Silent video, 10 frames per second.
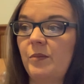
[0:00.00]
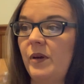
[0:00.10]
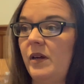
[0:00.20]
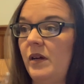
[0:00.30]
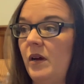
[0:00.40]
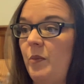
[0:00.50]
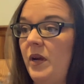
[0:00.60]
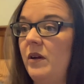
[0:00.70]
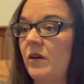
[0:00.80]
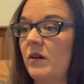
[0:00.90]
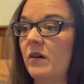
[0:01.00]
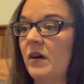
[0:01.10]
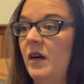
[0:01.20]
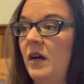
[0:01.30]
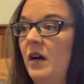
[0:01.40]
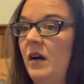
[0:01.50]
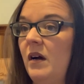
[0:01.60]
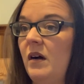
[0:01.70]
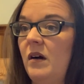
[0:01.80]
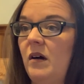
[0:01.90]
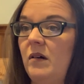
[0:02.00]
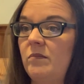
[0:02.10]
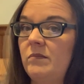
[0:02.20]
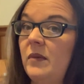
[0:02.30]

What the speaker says: to be a peer, I'm